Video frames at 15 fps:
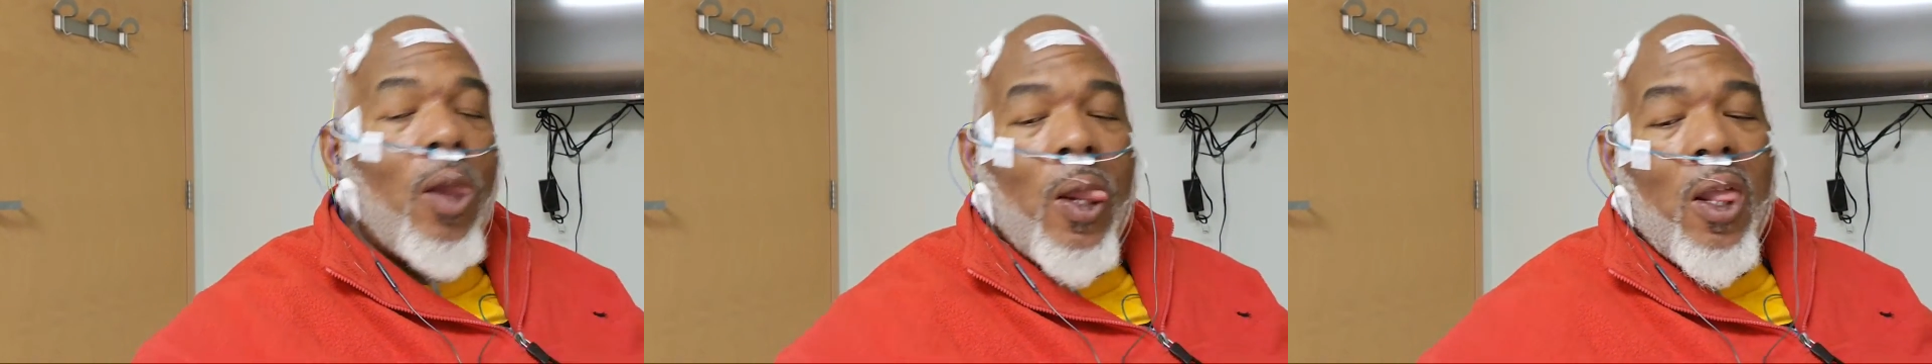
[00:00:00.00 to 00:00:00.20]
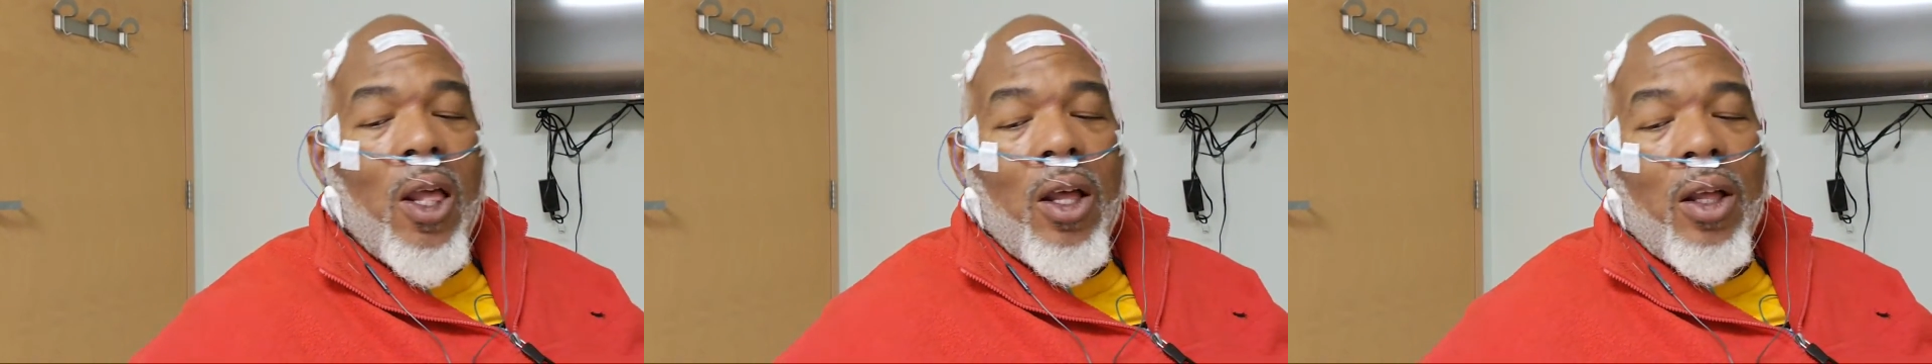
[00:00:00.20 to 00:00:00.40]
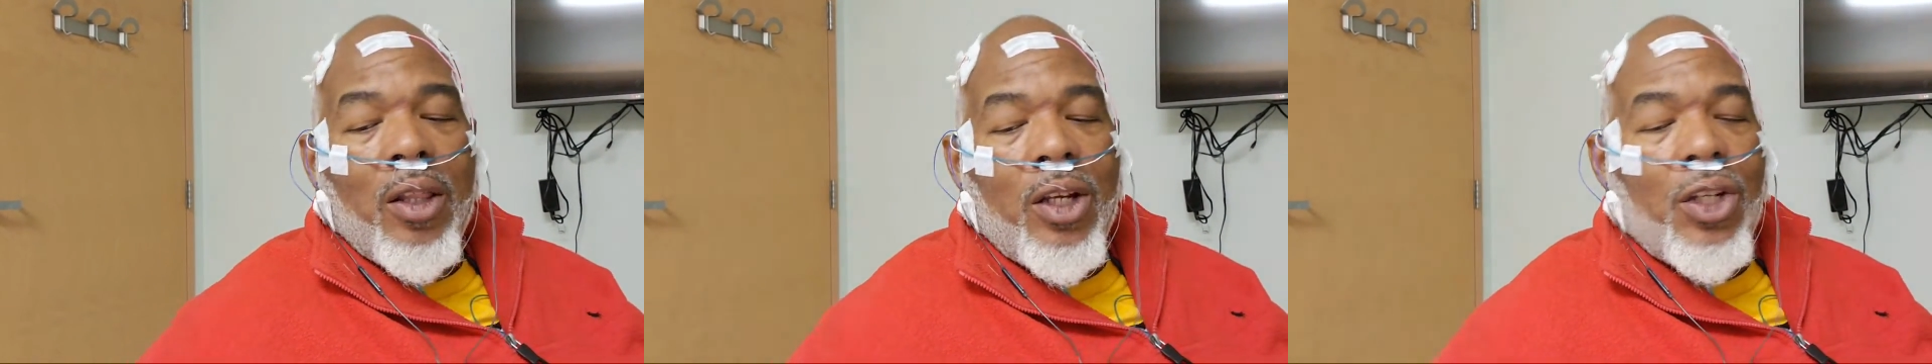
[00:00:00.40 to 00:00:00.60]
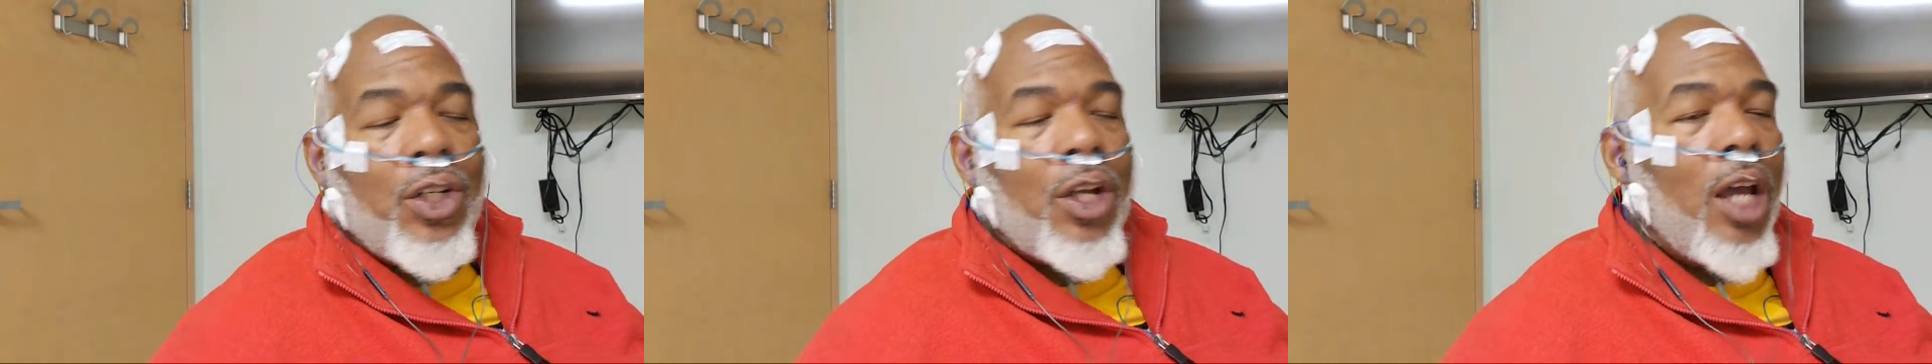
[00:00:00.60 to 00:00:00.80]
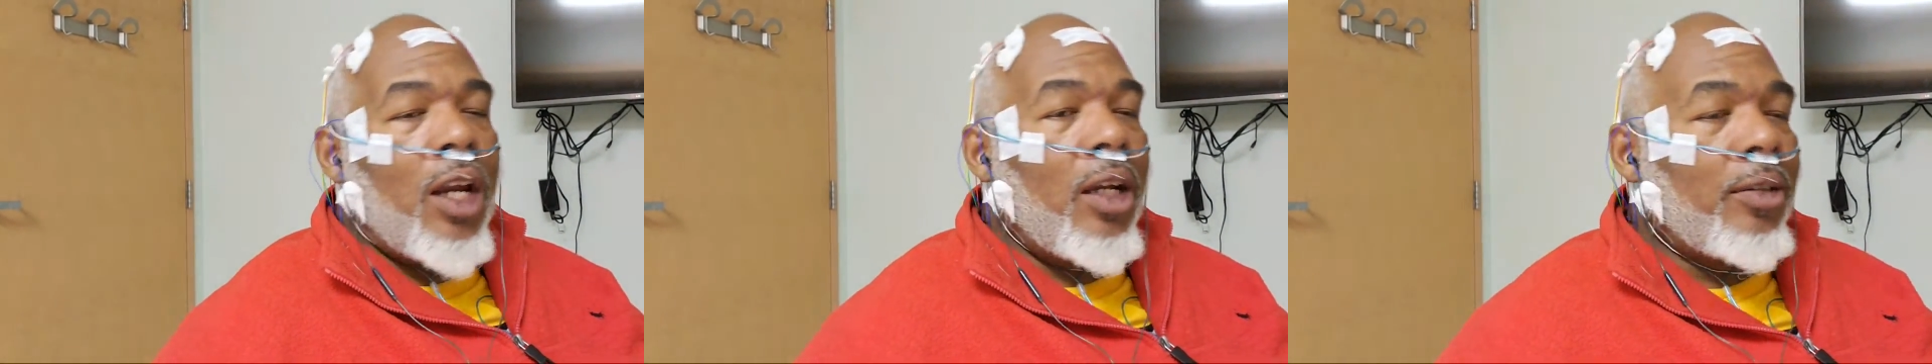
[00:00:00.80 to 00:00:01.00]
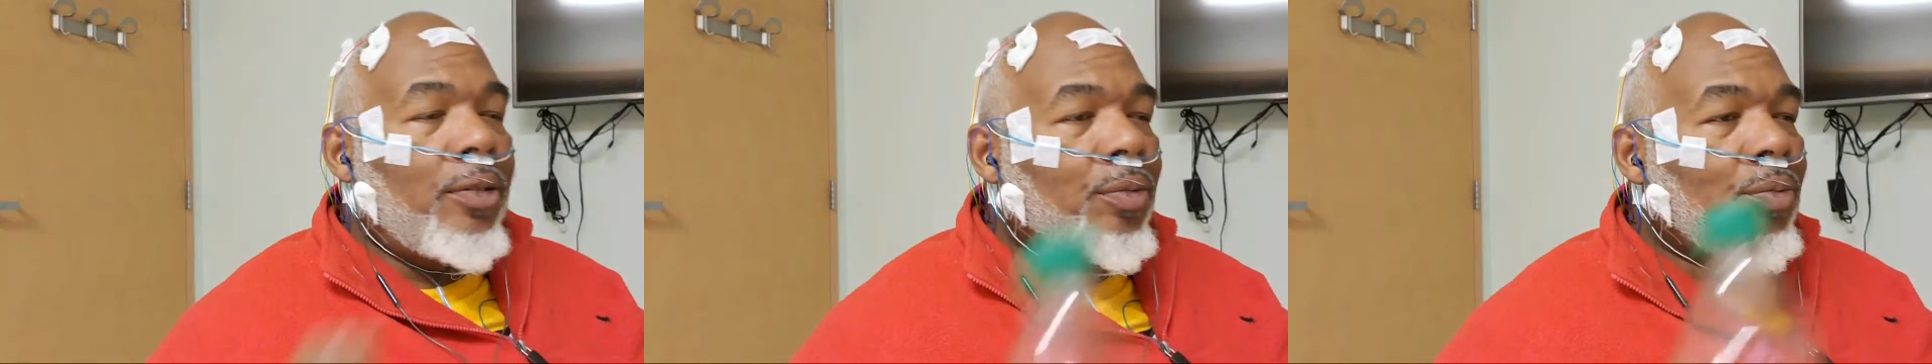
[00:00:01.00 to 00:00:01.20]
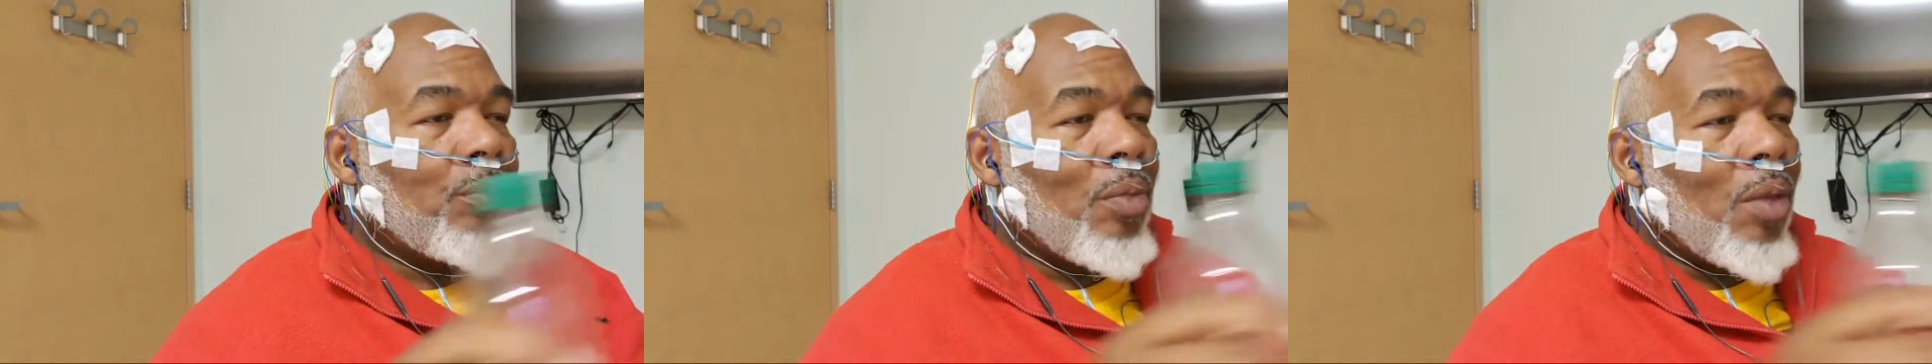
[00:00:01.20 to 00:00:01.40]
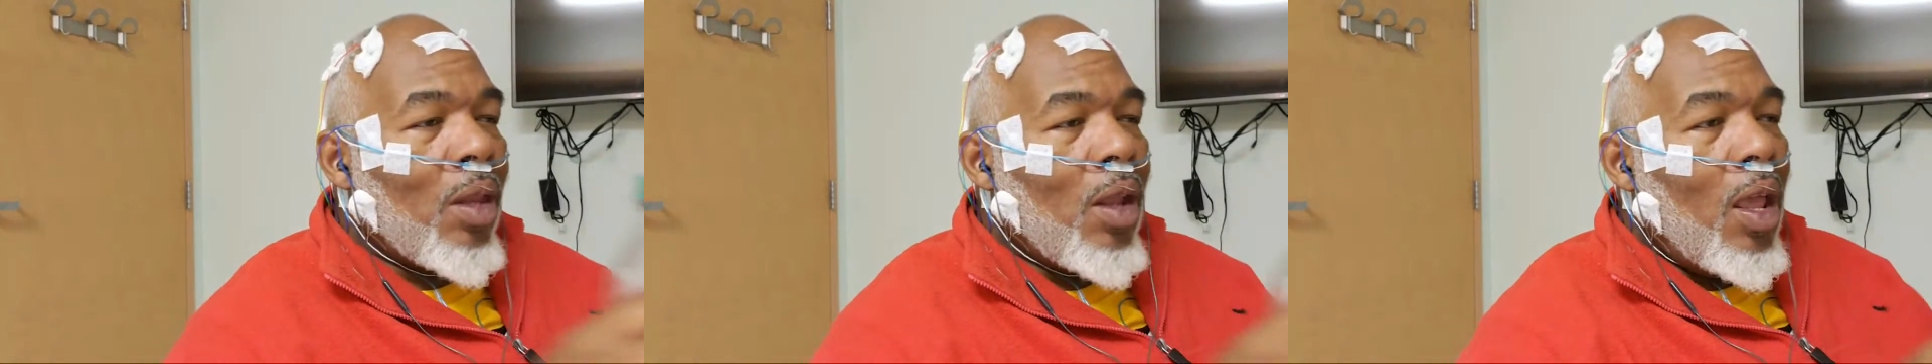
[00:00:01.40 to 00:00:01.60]
Uh, they shot a
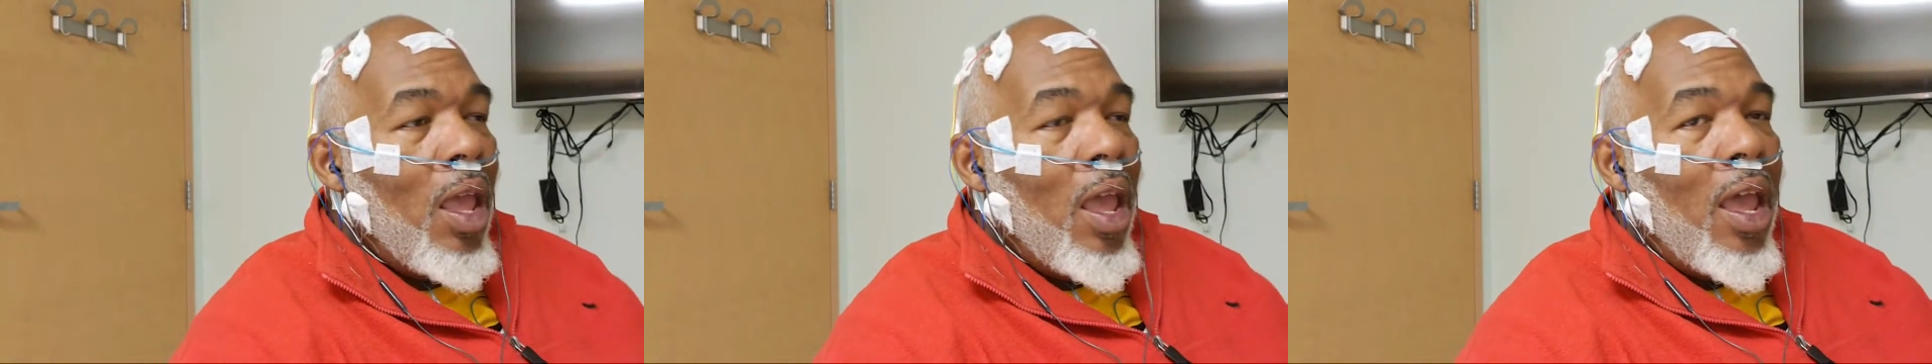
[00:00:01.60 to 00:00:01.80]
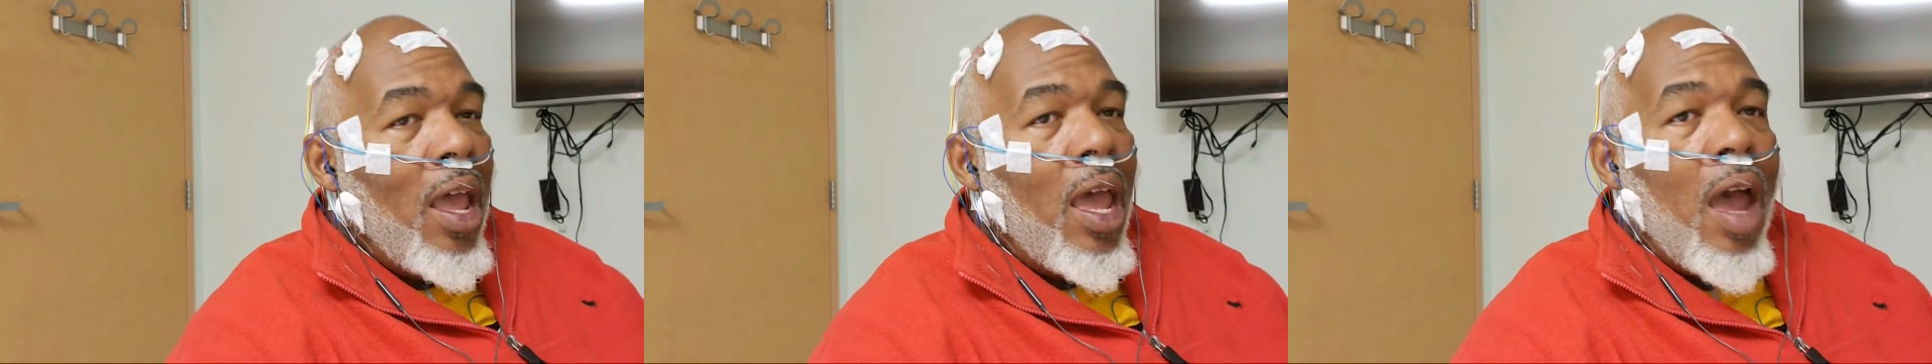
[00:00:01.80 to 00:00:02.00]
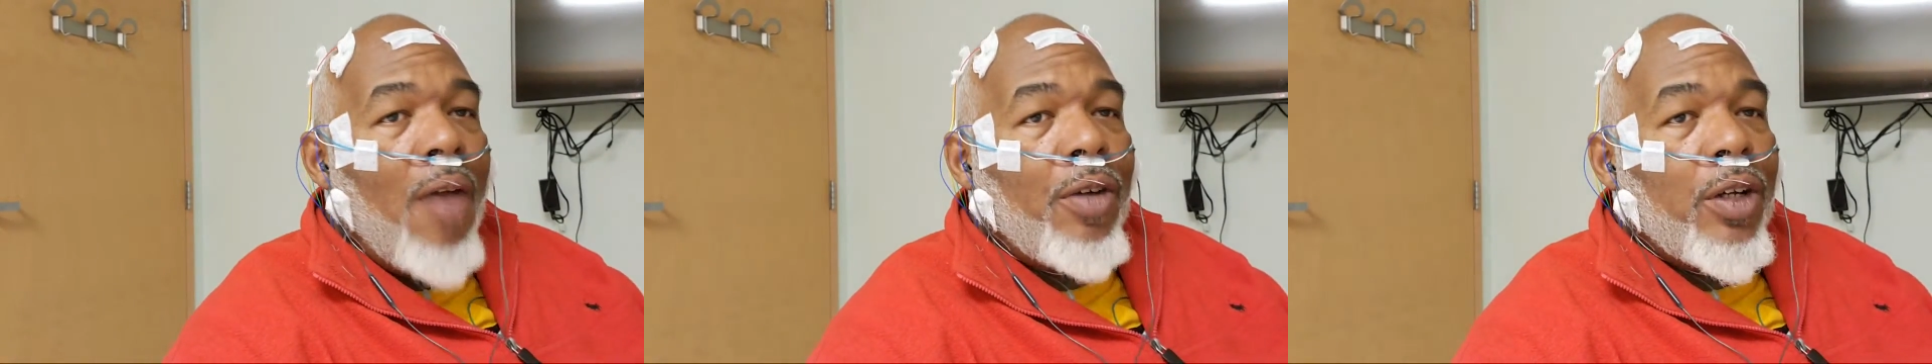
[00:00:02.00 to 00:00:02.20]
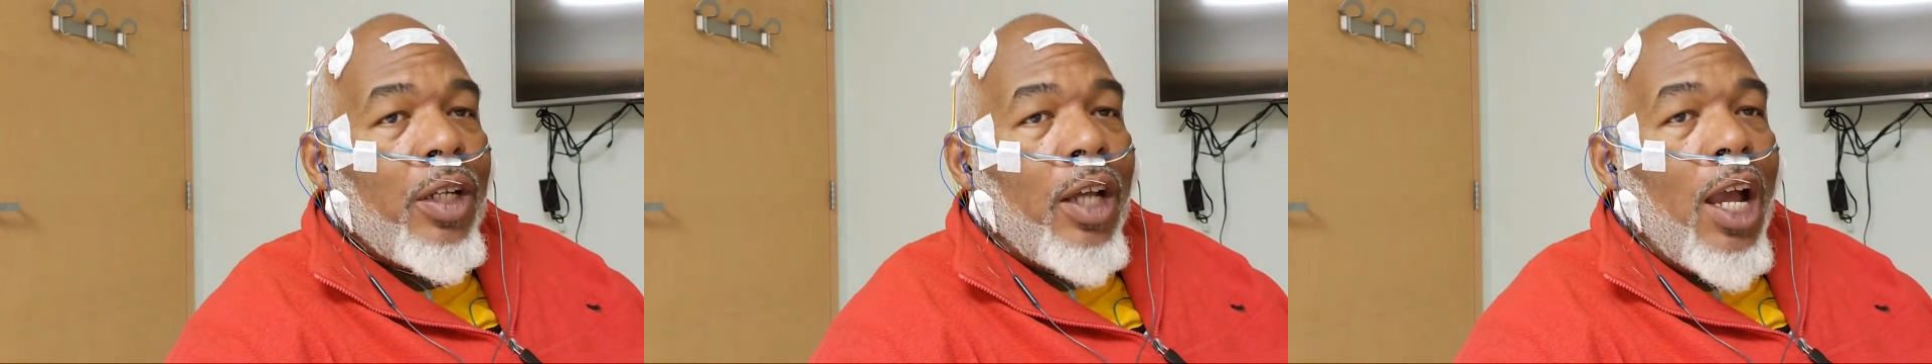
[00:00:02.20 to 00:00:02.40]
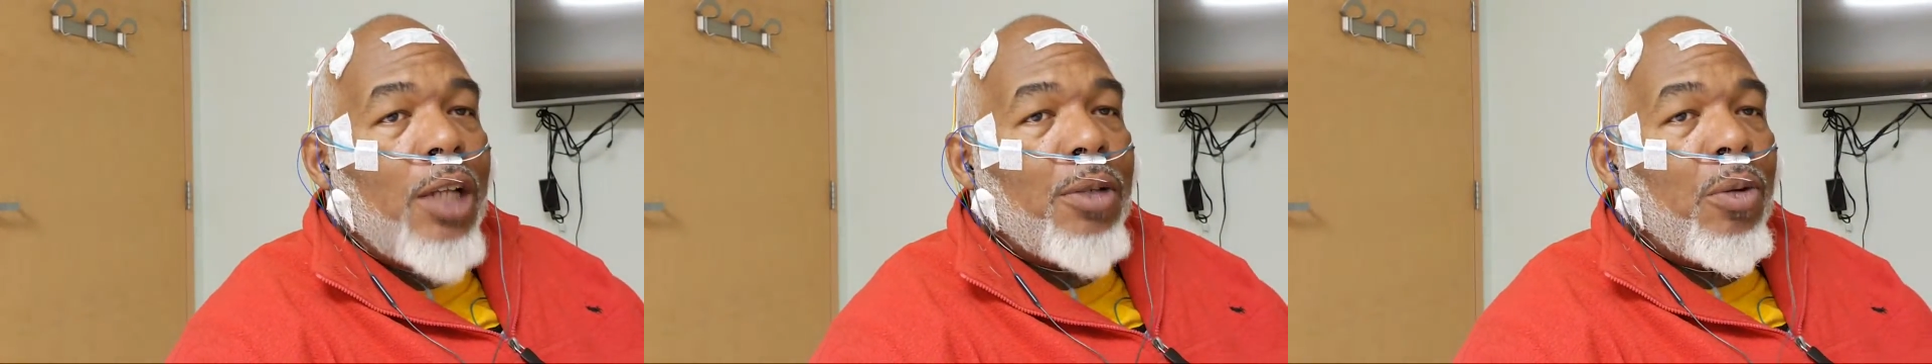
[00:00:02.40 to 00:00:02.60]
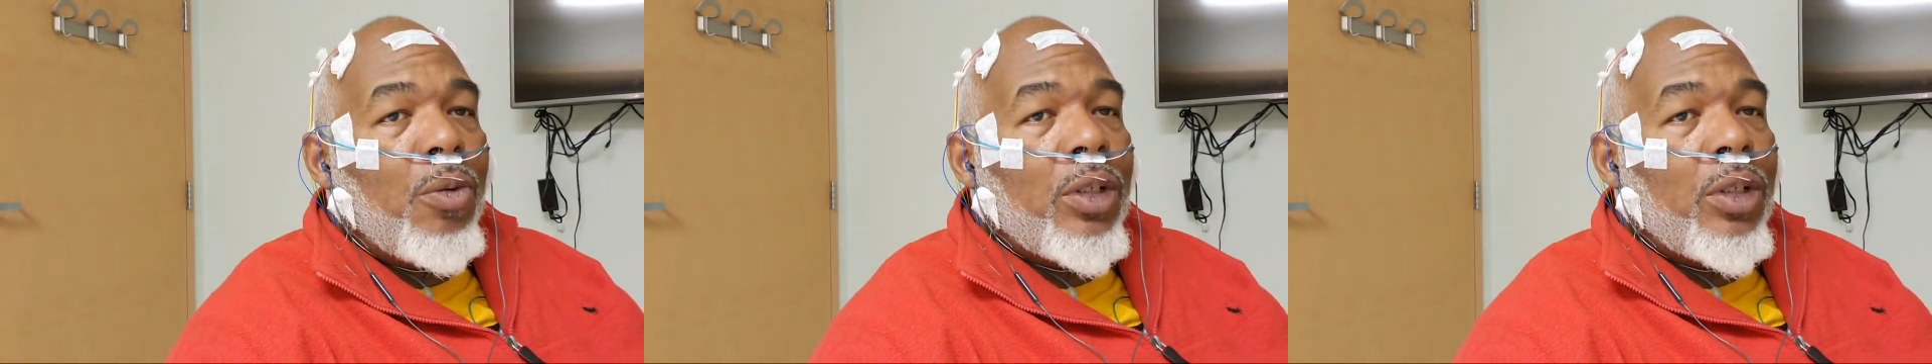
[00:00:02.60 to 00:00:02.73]
advertisement